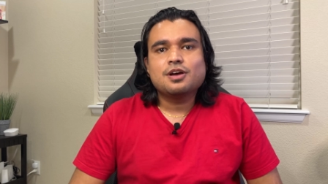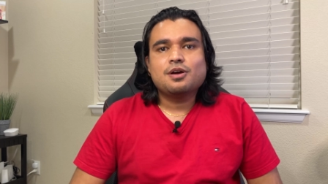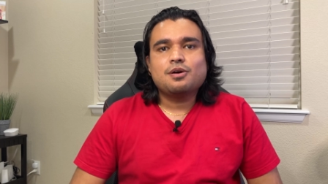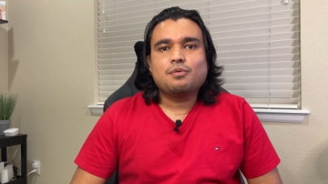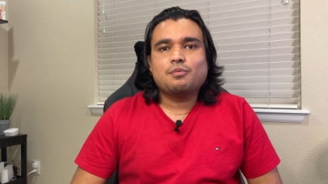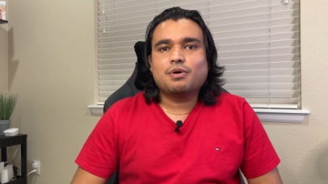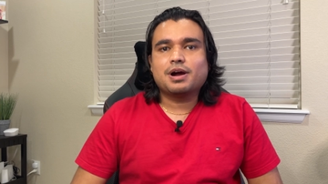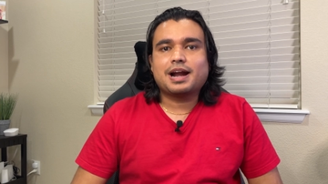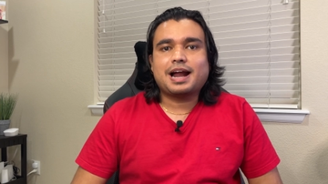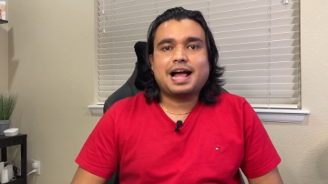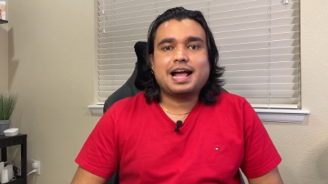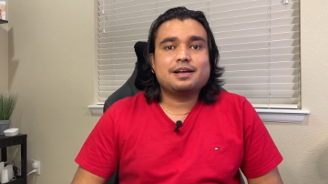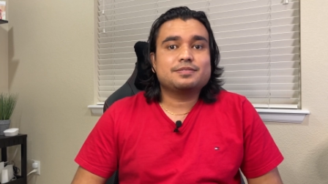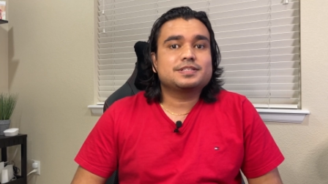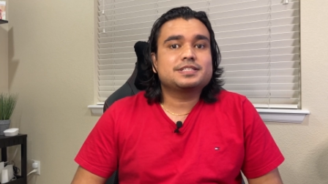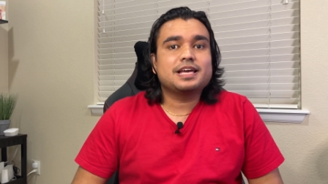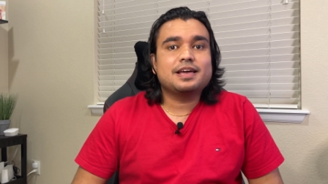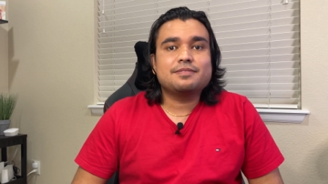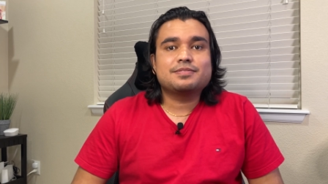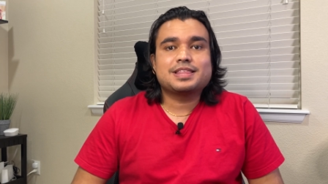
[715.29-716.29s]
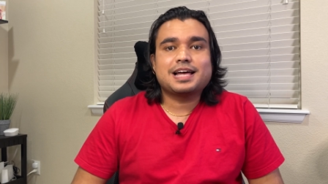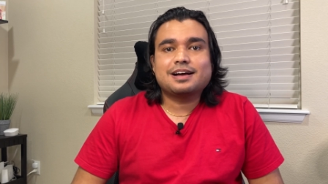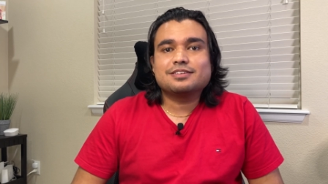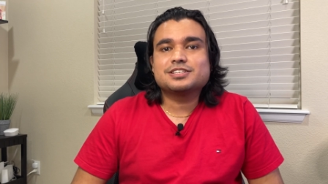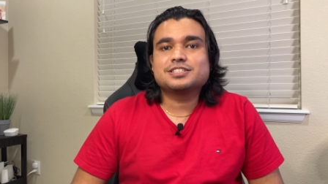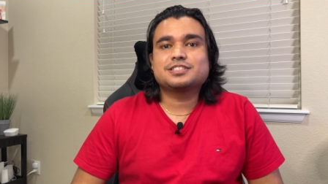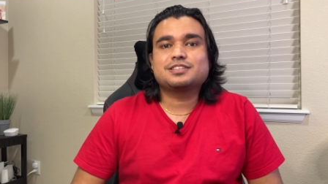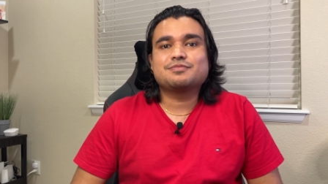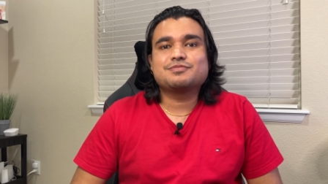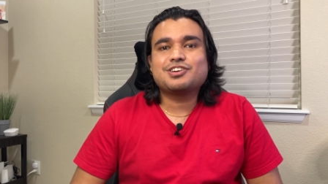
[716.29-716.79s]
where I have saved
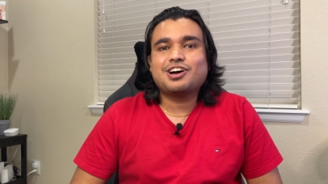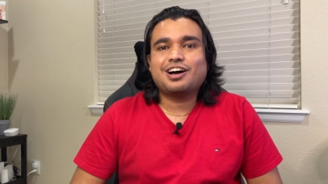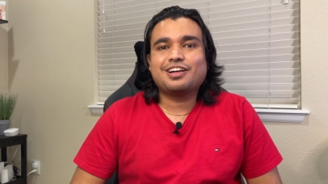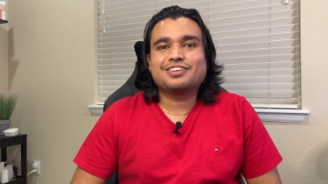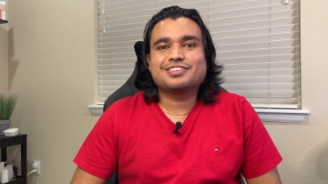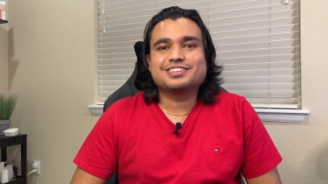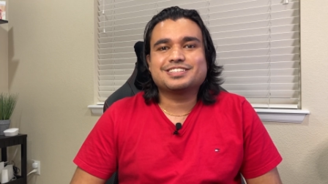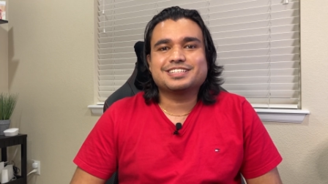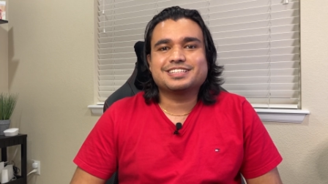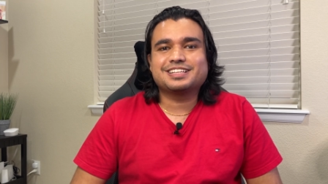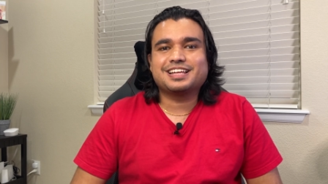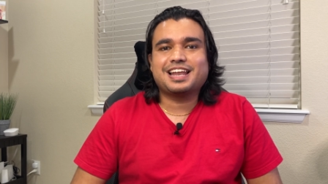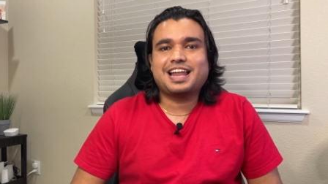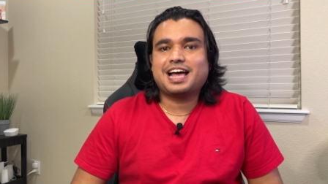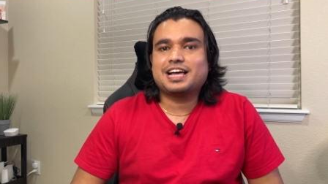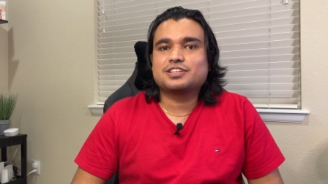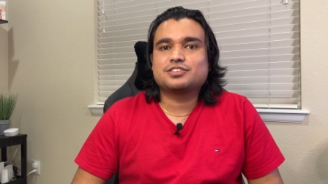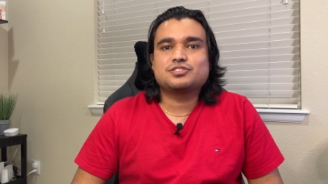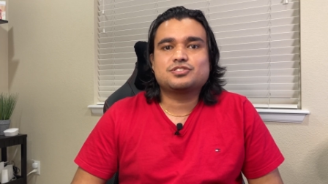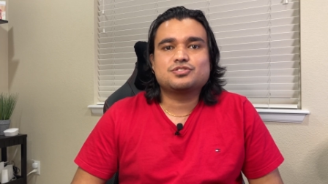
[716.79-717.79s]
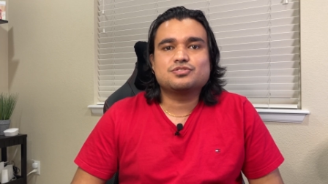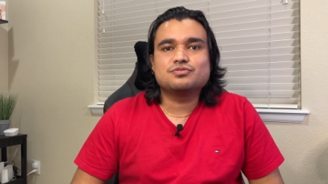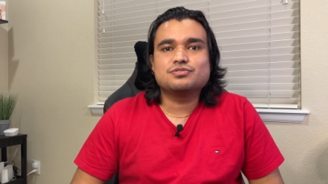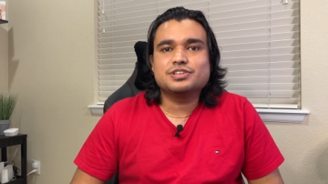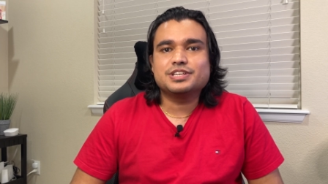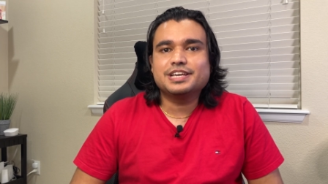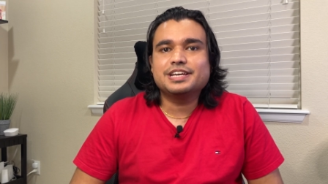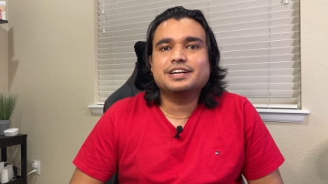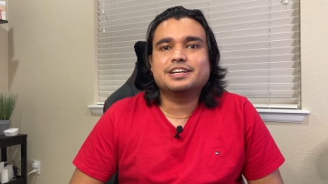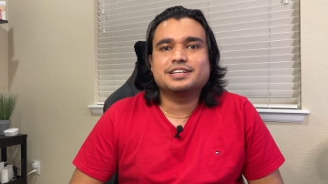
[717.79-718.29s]
thousands of dollars in the last 2
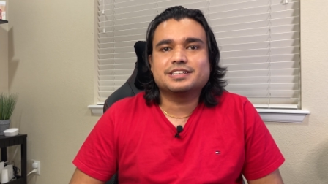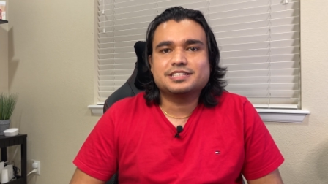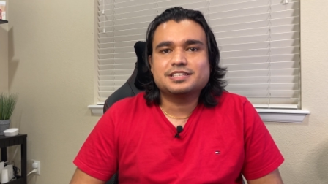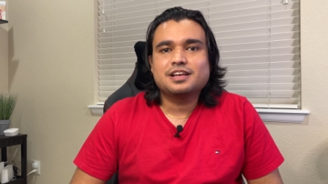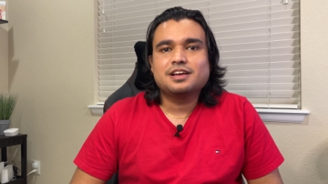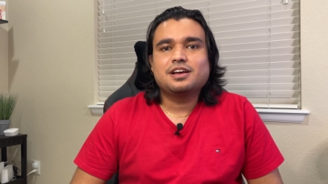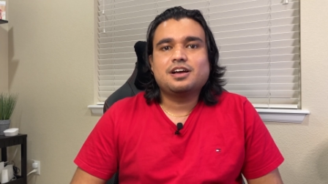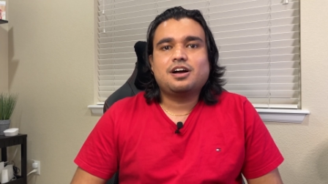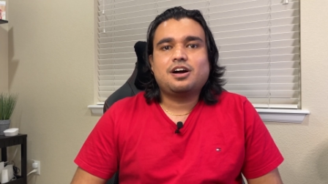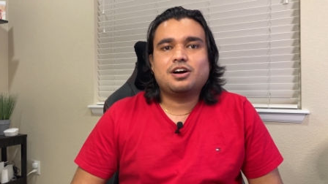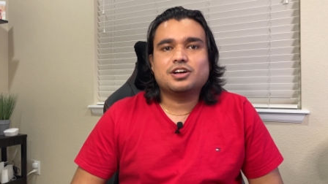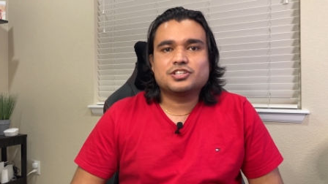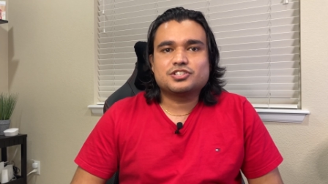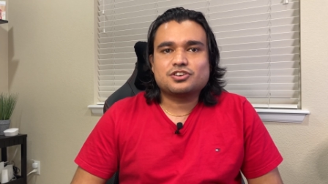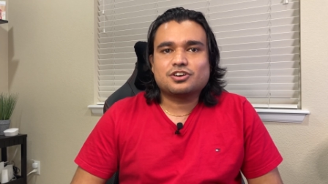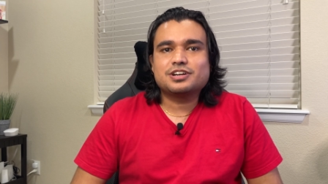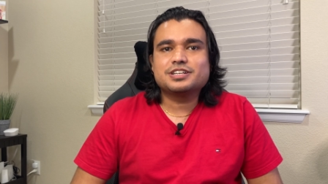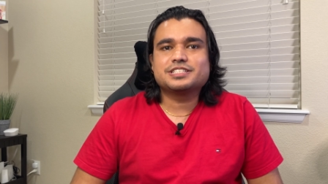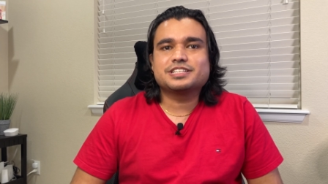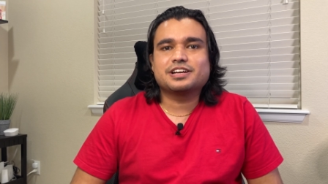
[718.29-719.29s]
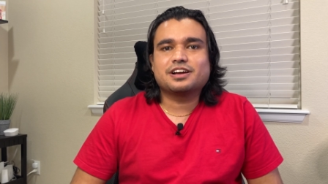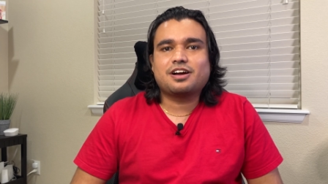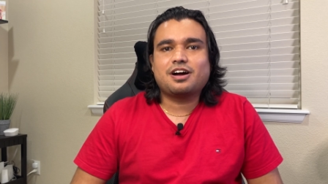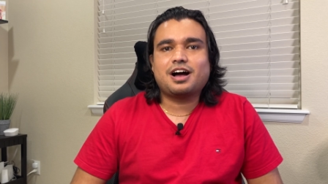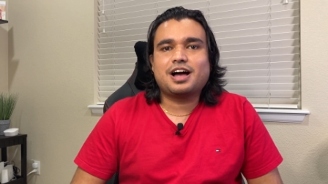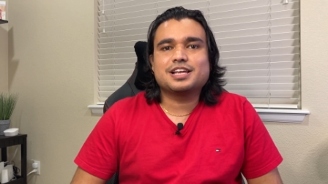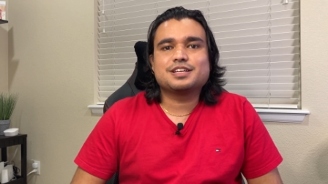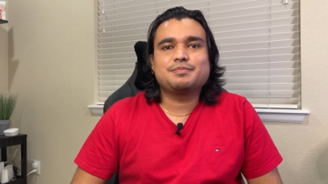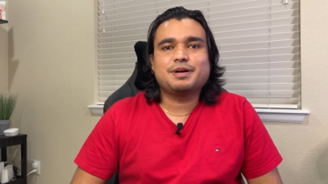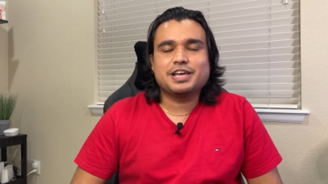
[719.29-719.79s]
years on charging costs by